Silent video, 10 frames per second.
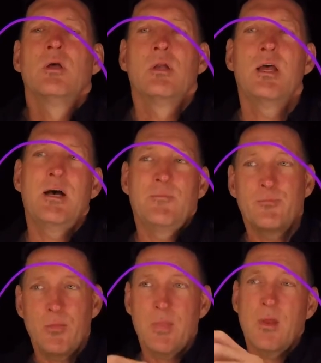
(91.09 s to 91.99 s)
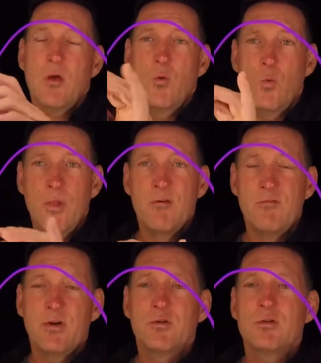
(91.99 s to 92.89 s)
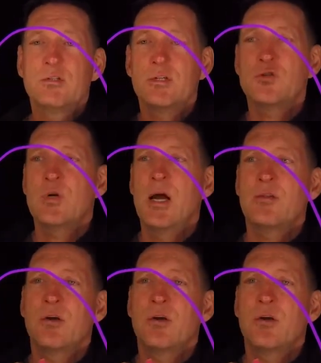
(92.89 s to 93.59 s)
Now, when the ventricles contract,